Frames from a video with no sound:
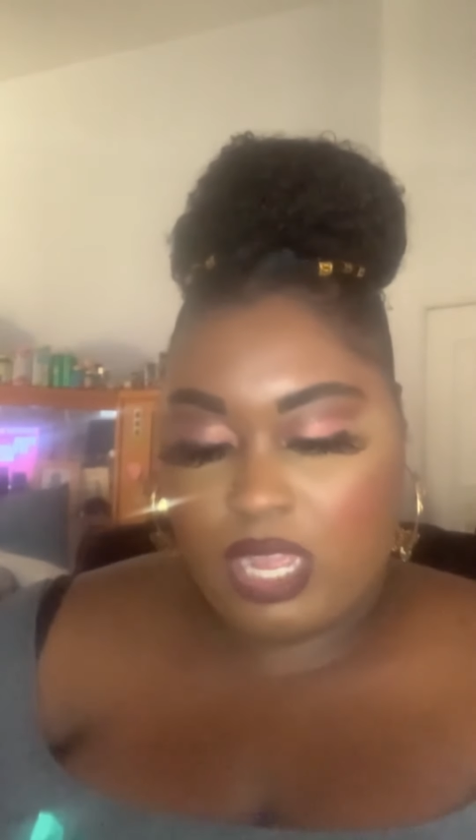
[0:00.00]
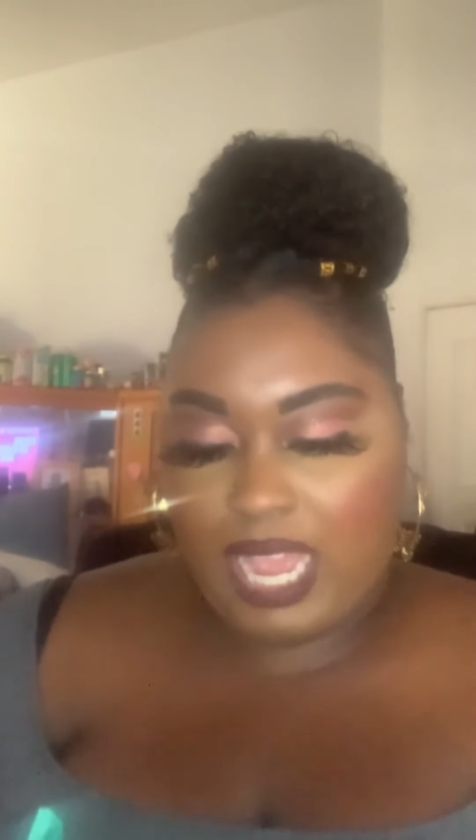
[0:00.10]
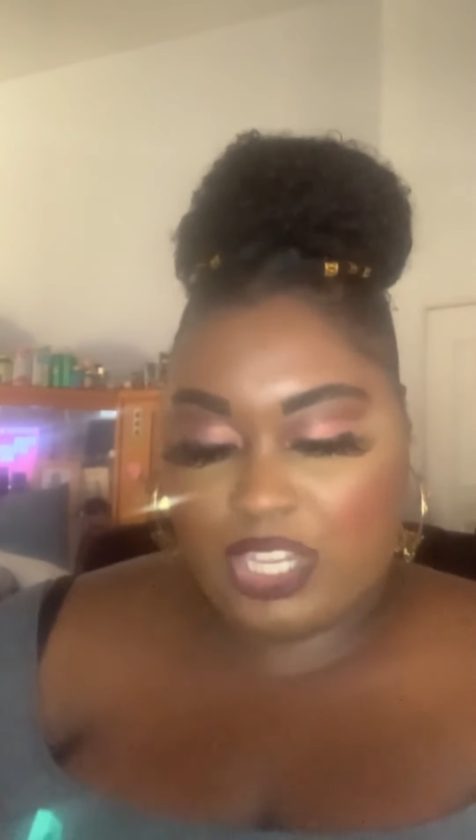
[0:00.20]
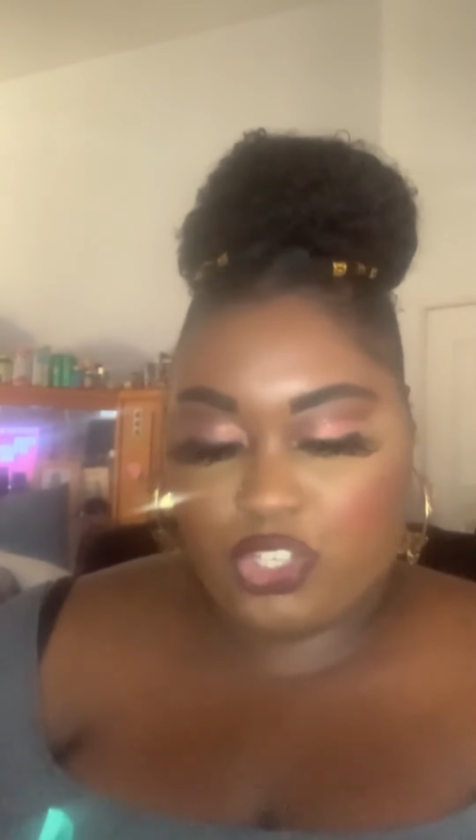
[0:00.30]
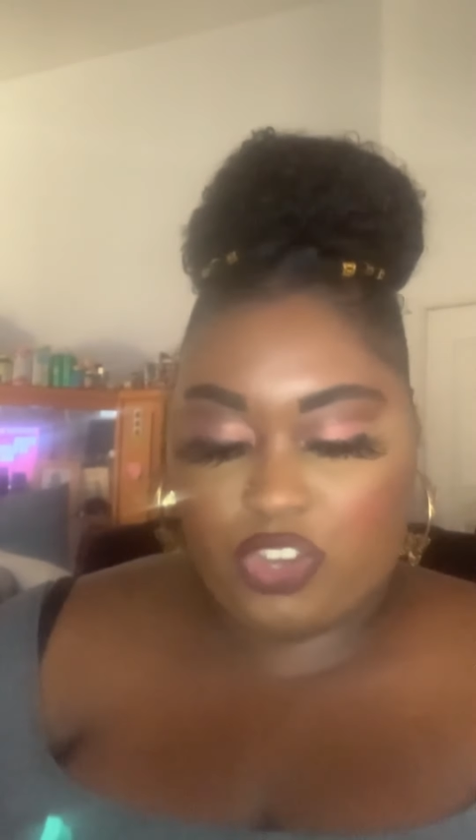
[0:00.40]

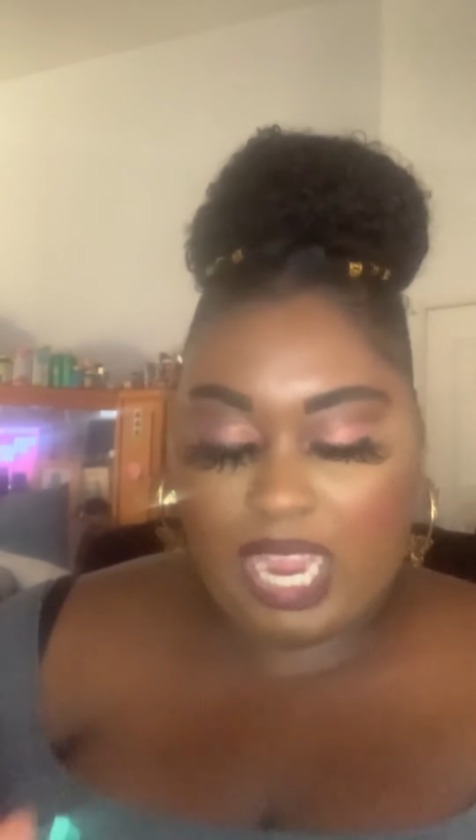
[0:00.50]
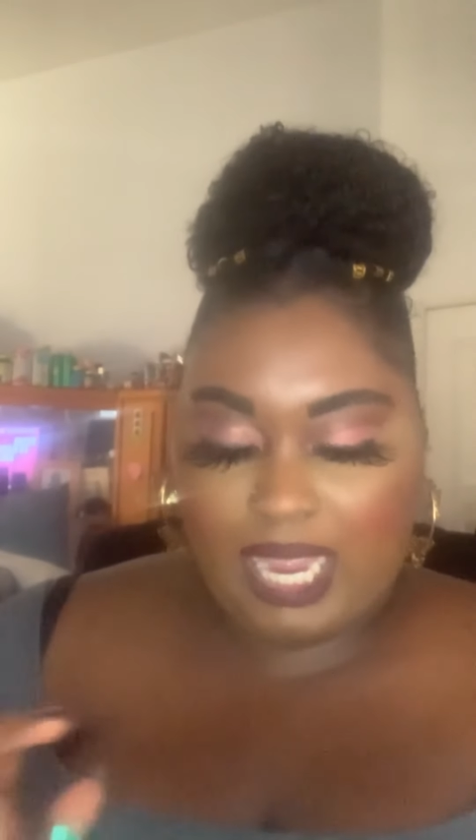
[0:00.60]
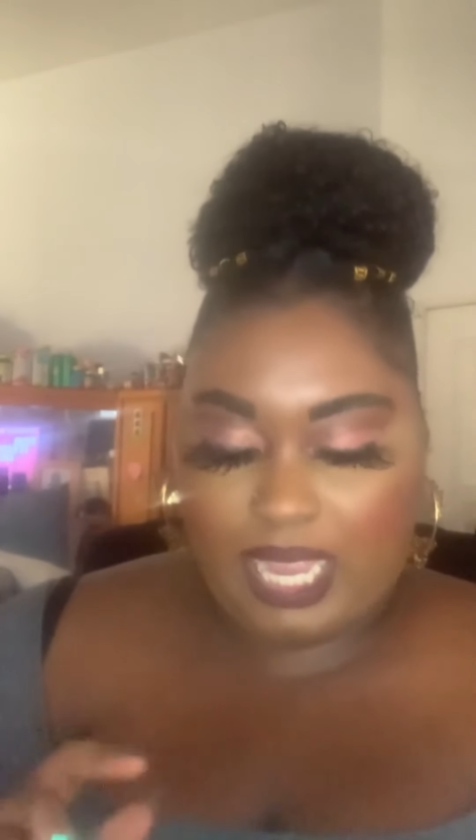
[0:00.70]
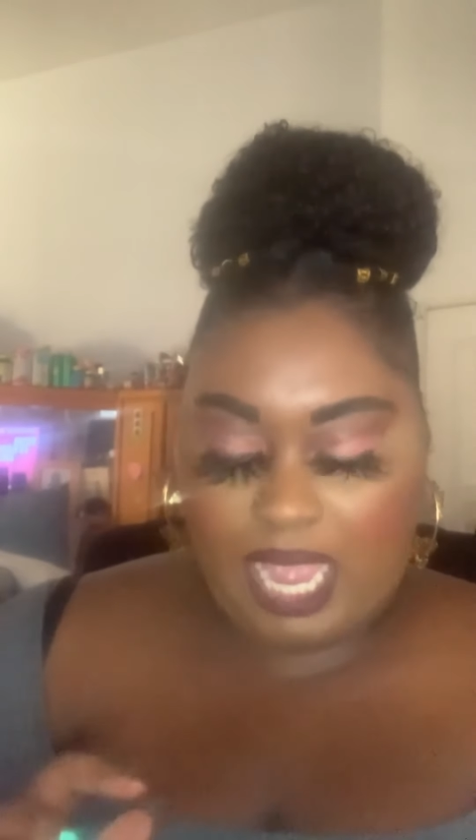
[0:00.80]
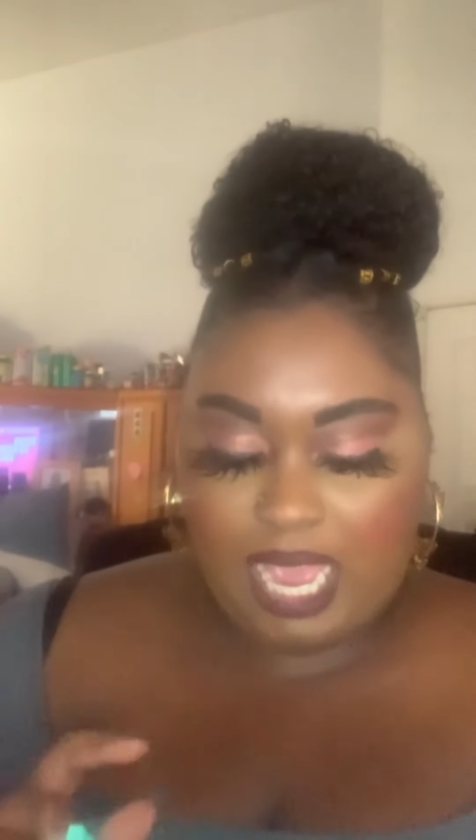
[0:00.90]

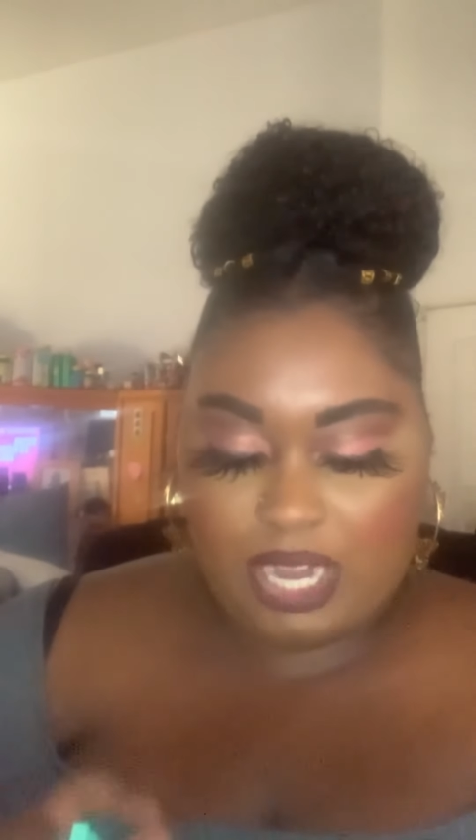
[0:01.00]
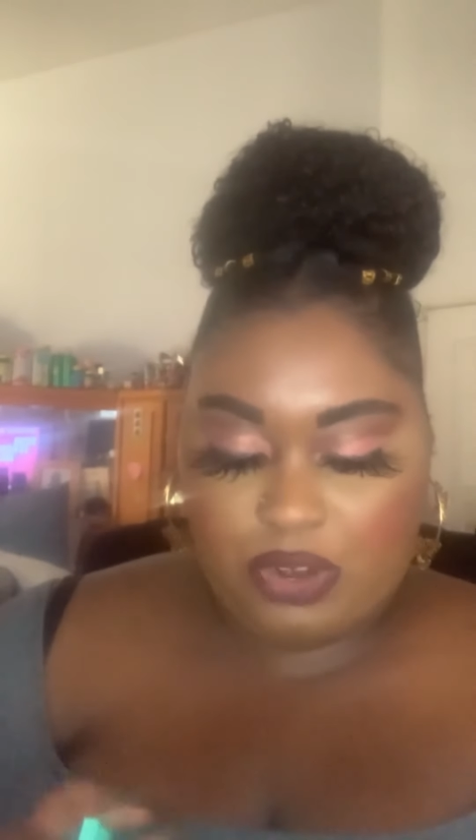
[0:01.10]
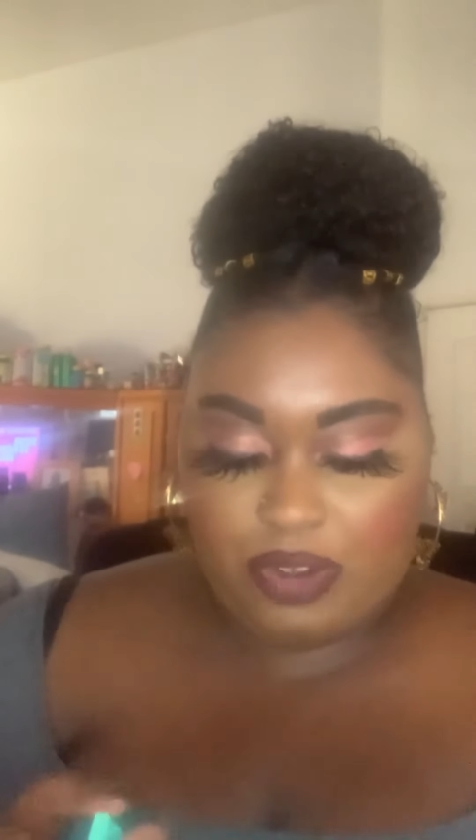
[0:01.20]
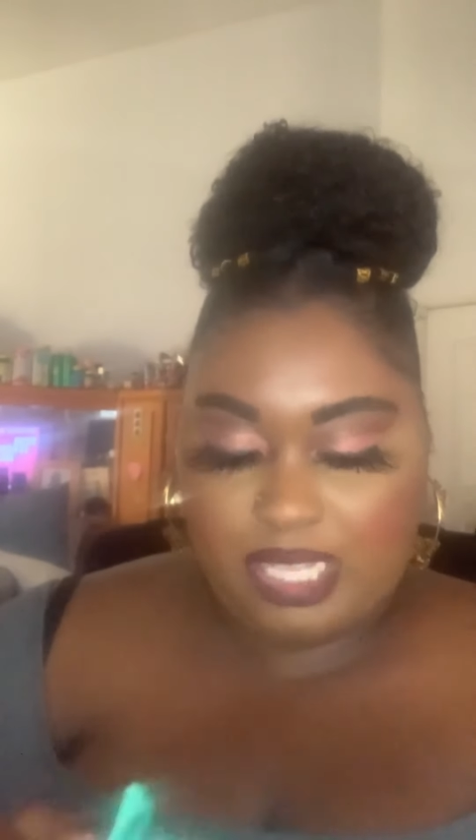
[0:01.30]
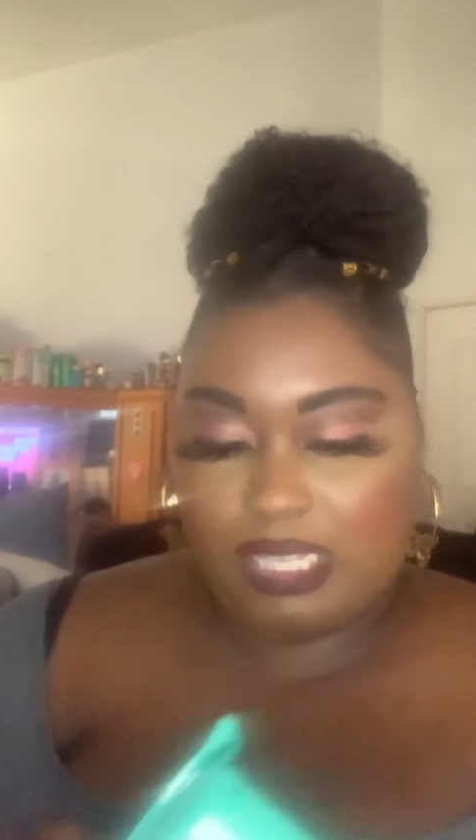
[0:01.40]
extract and
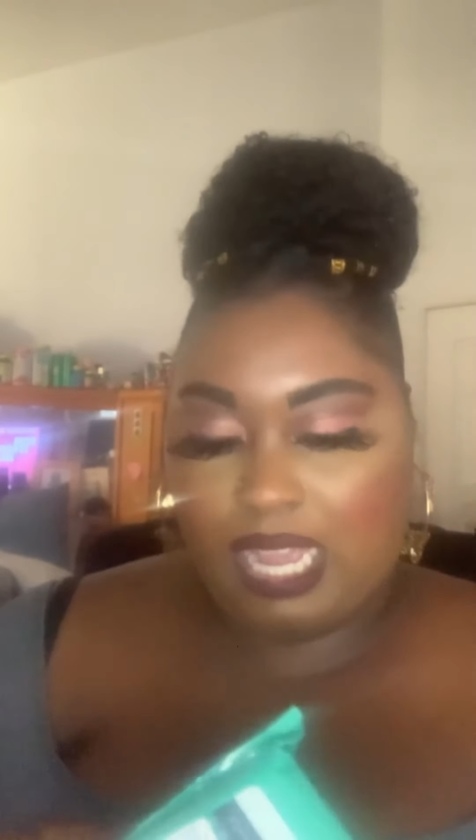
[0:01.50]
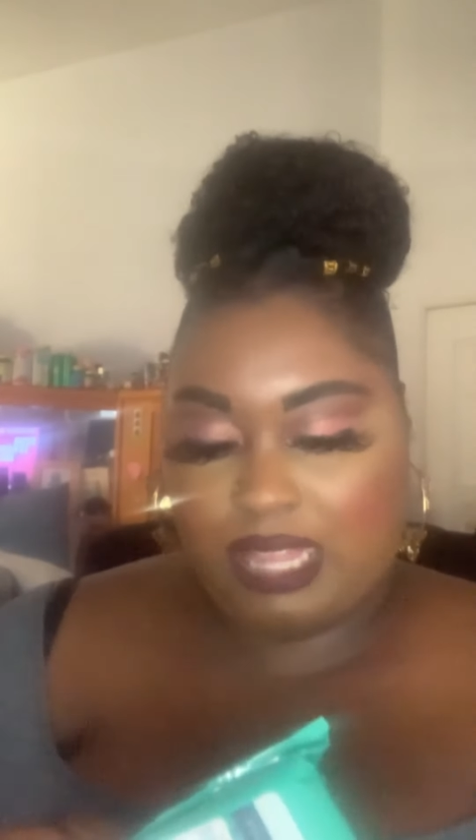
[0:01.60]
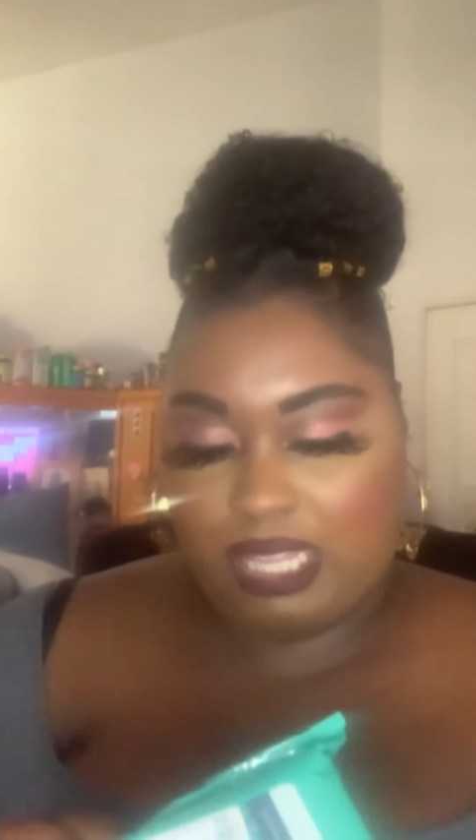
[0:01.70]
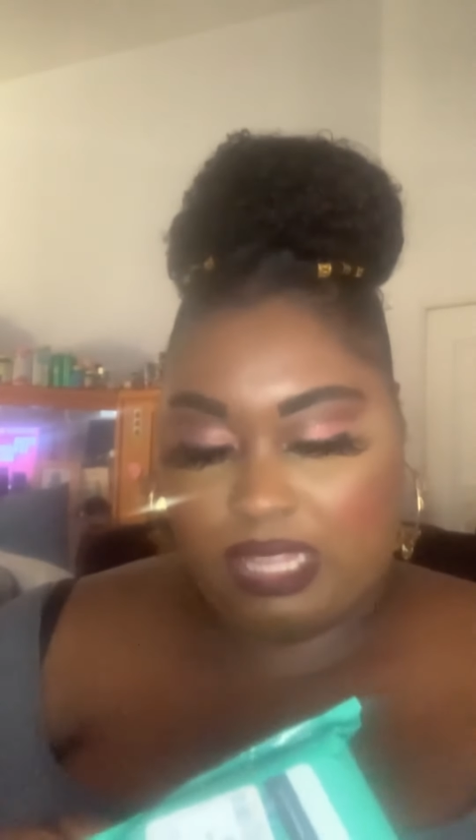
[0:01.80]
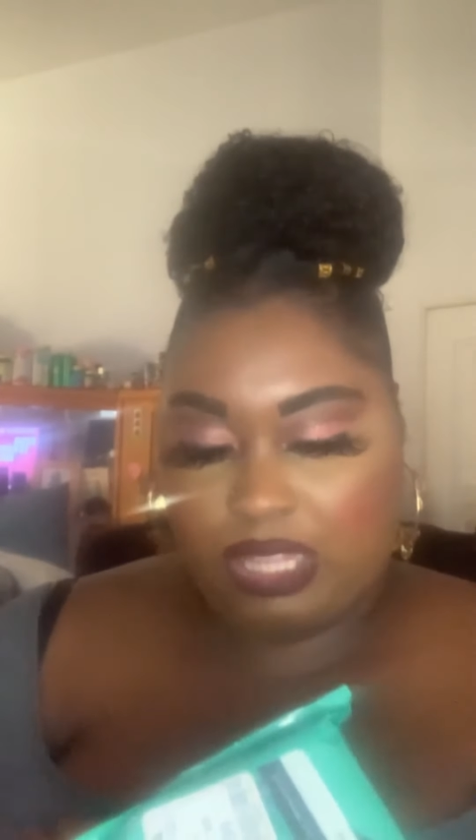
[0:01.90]
green tea. I
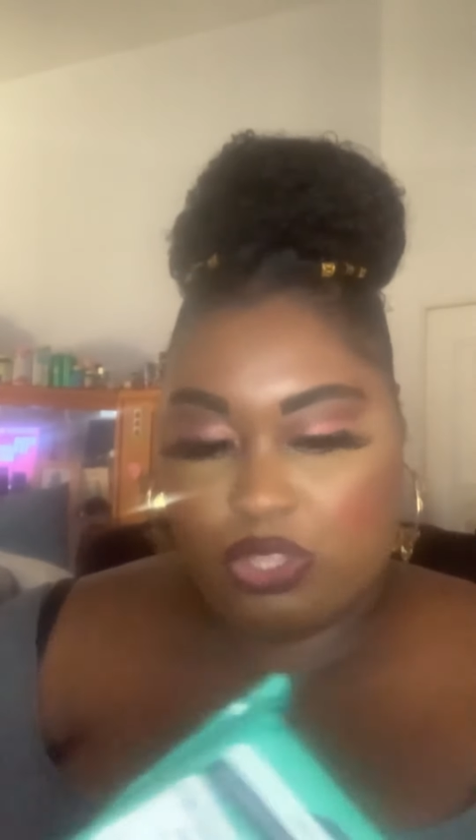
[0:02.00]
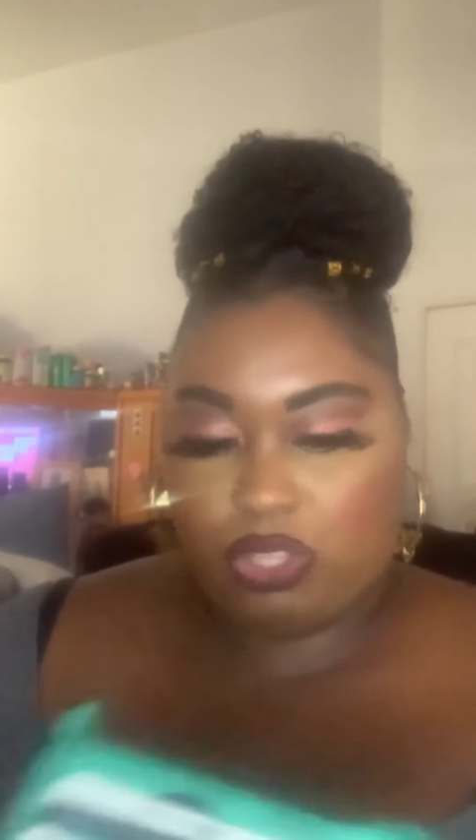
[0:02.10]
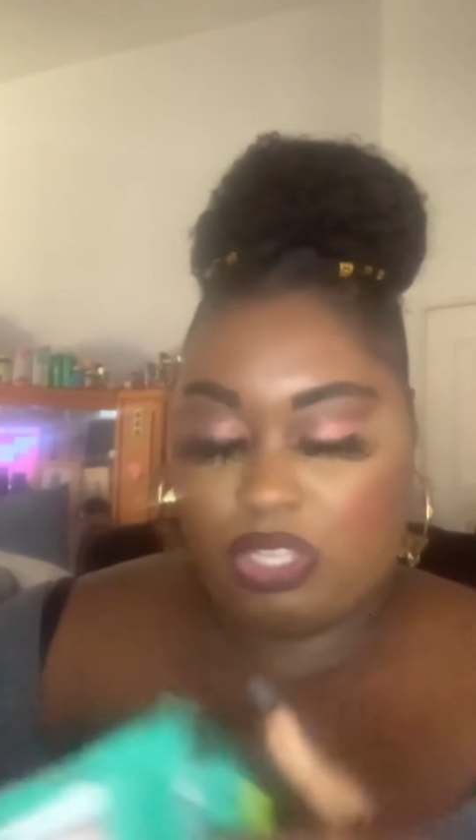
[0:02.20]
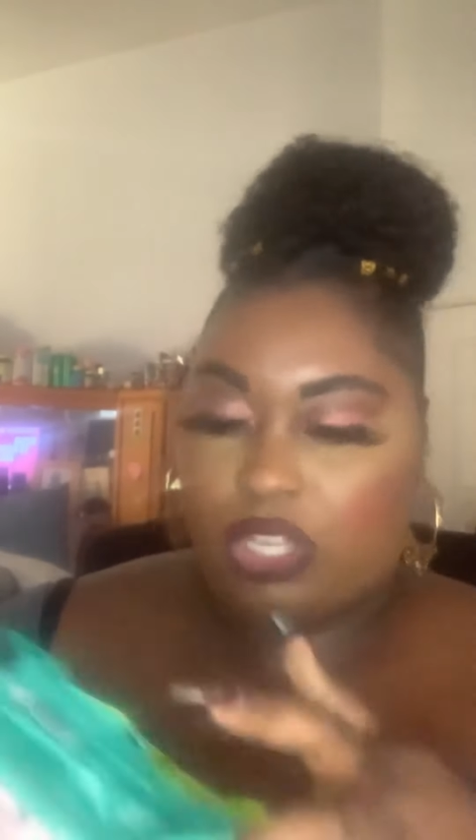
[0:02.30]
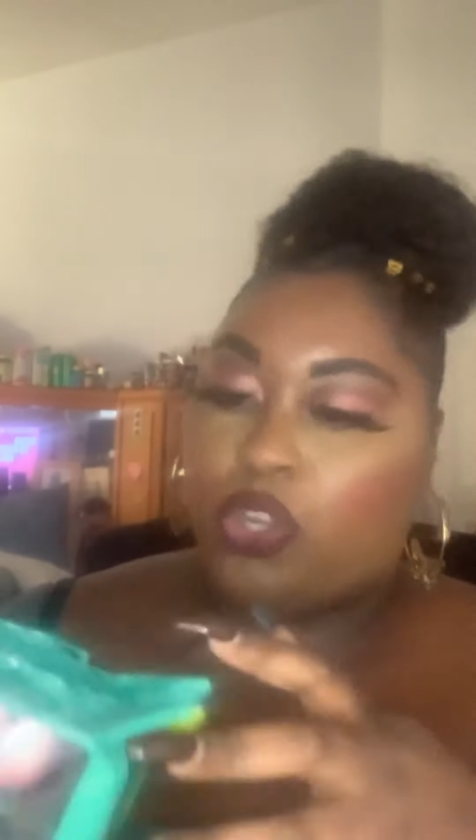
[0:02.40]
think
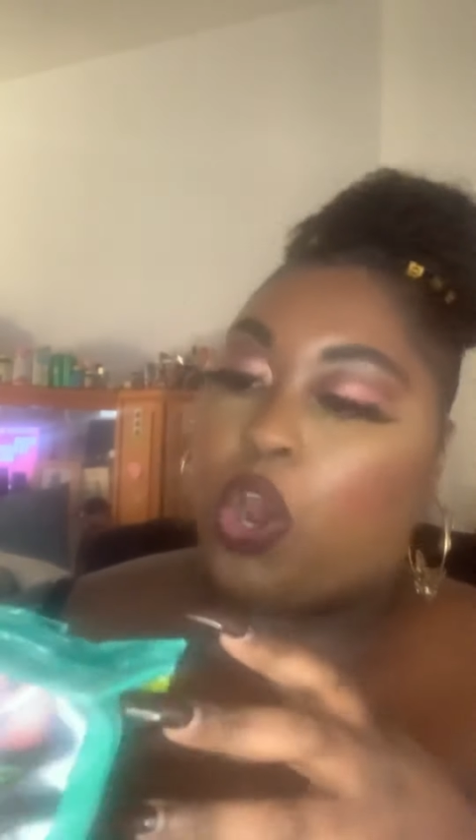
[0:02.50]
no,